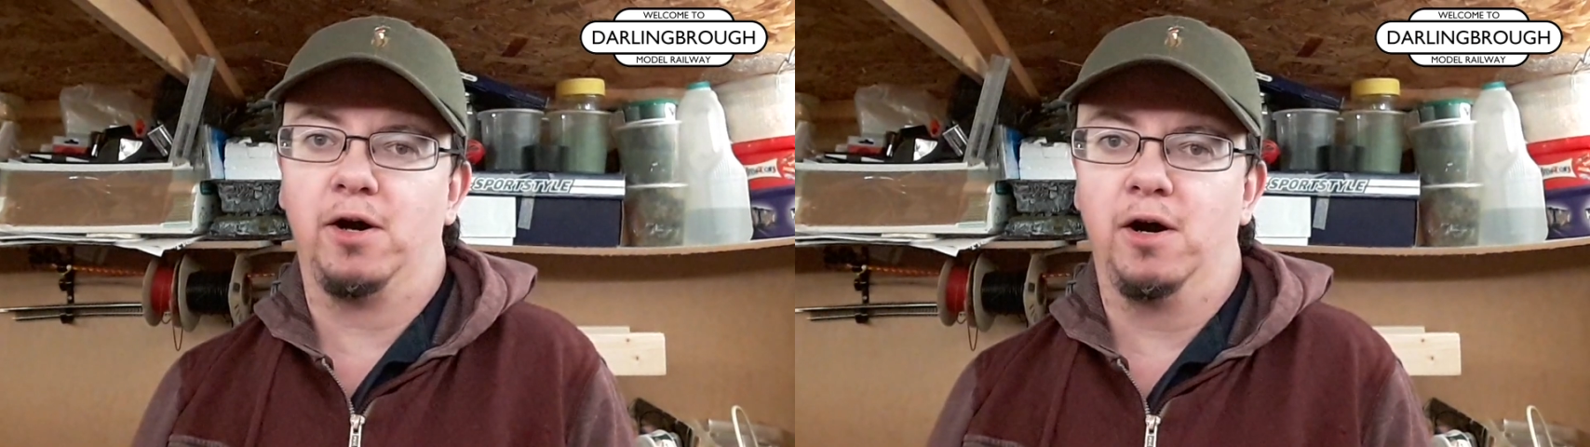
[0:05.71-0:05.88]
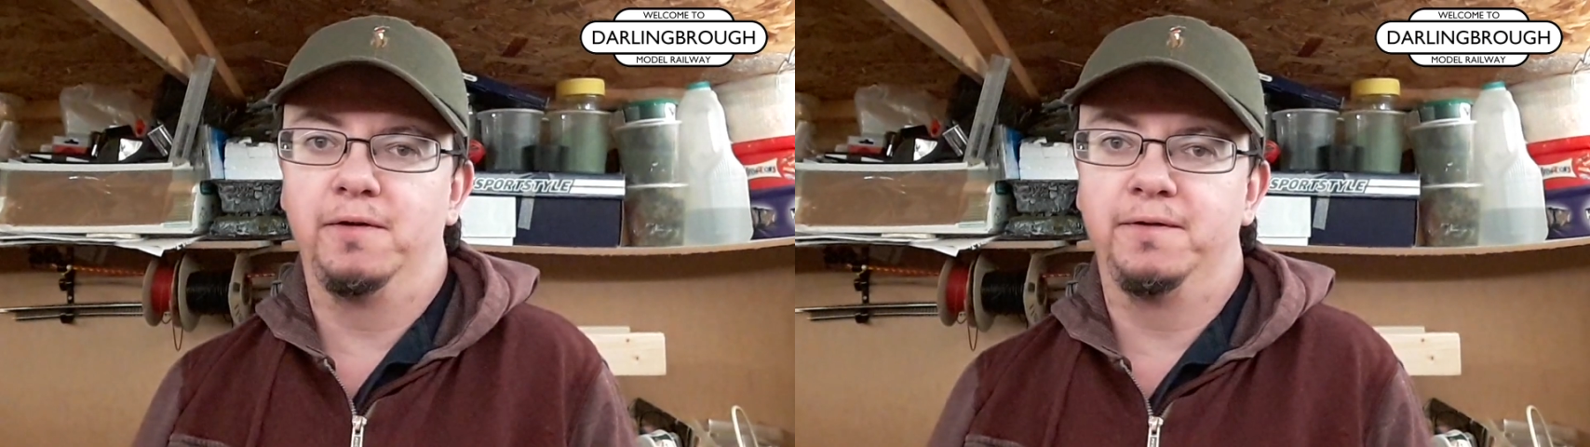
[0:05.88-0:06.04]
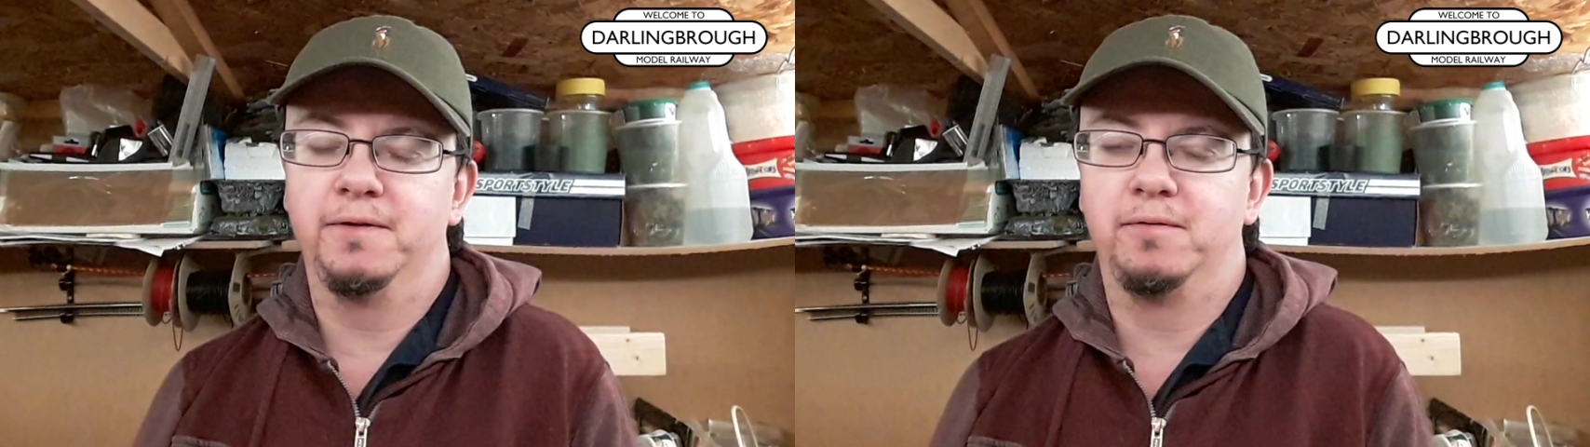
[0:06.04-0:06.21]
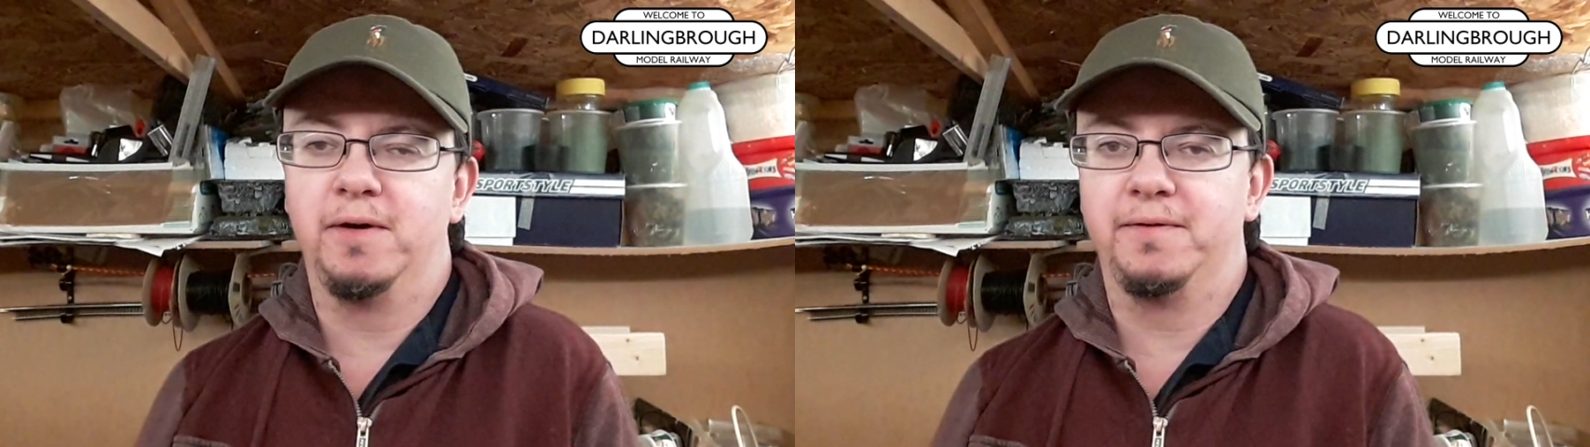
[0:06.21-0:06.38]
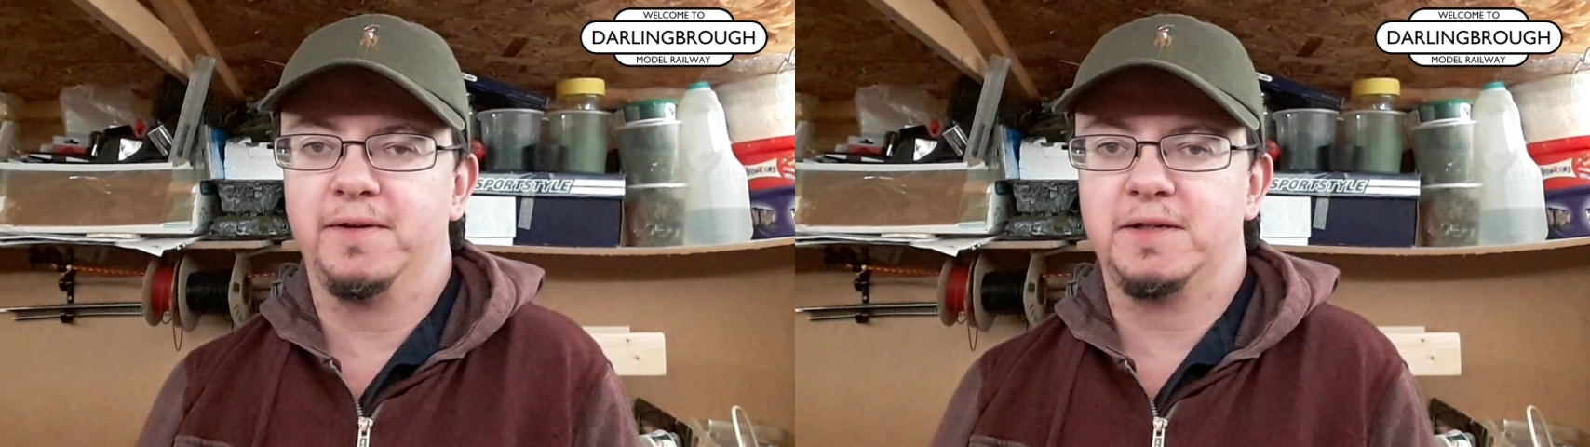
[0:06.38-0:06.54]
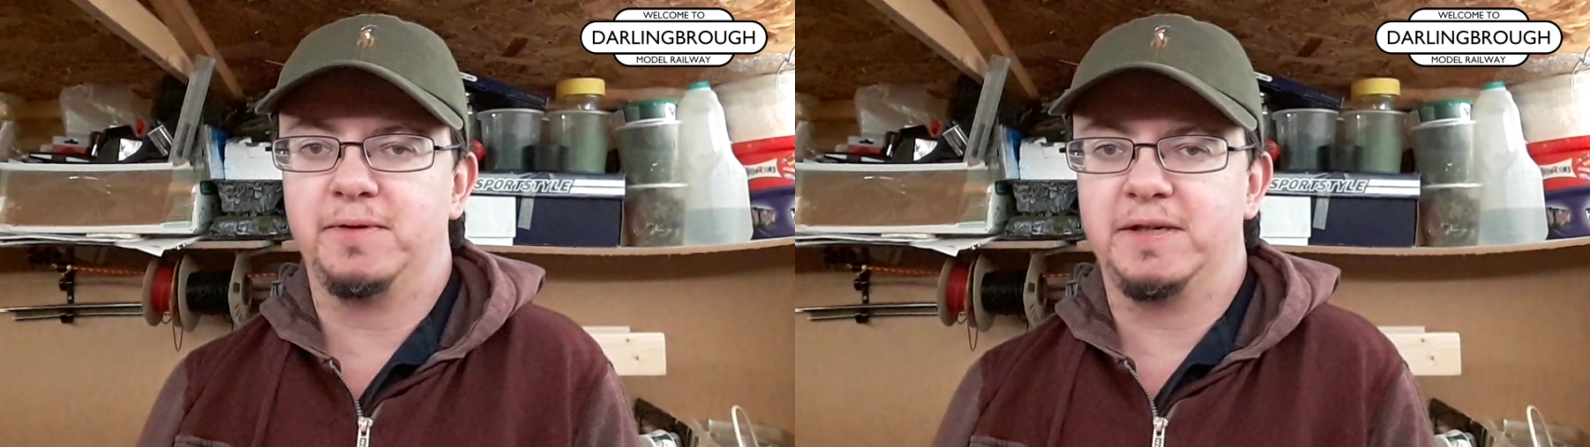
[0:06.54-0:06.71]
off
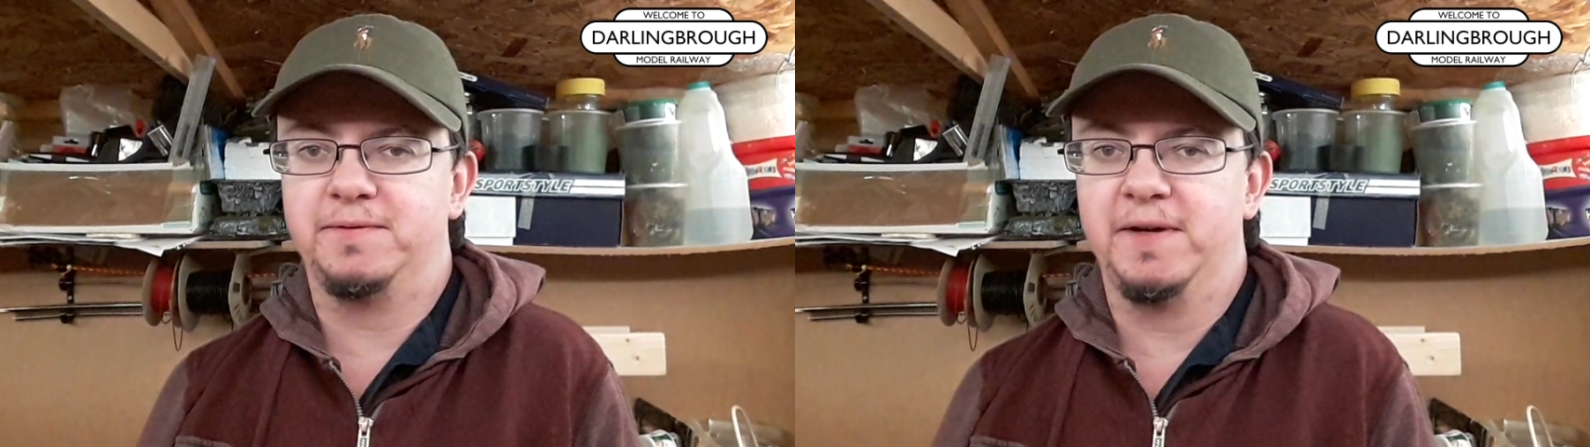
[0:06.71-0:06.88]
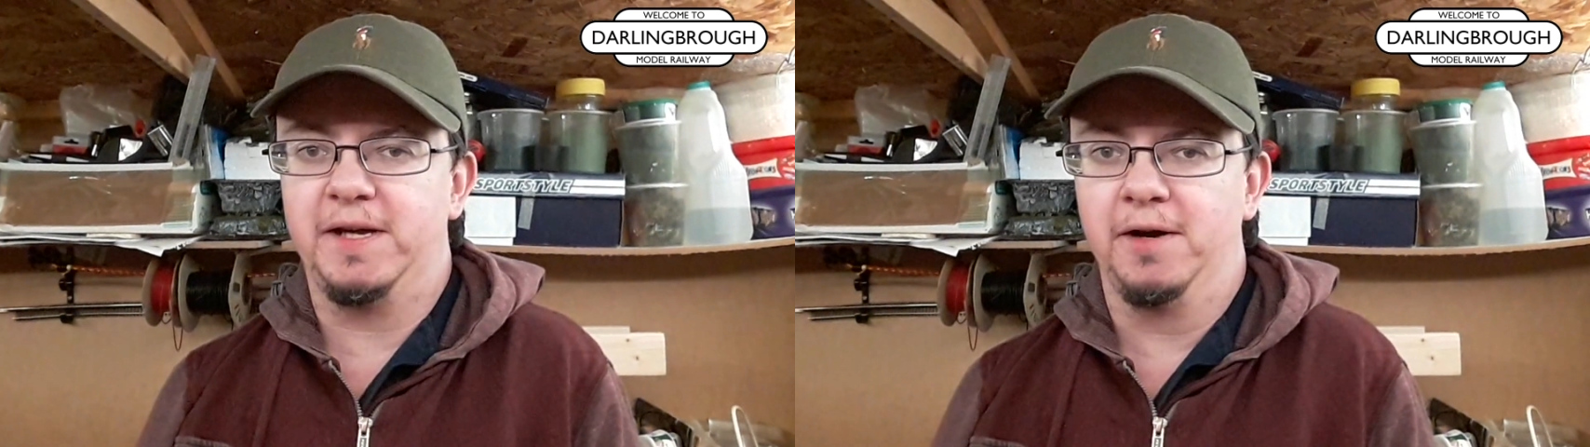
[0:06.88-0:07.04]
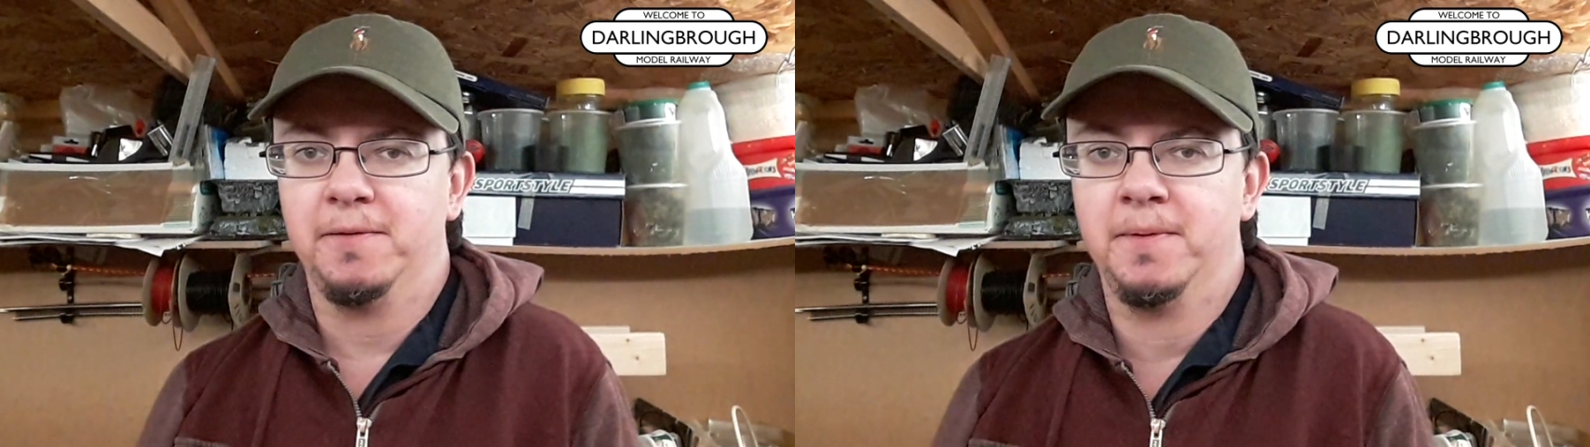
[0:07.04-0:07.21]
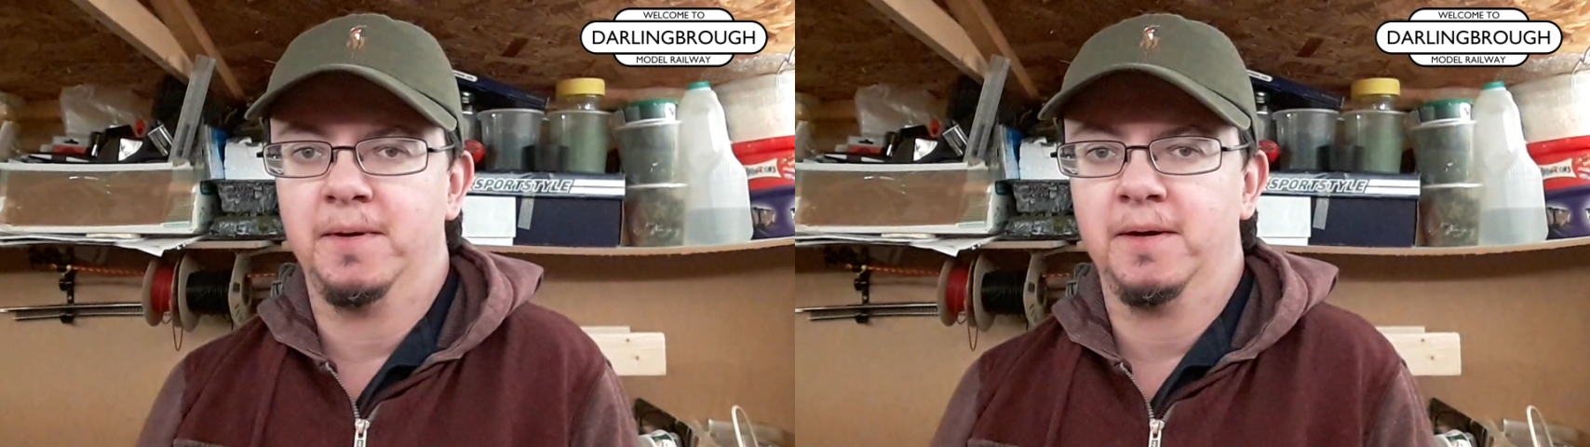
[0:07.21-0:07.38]
with this week's video,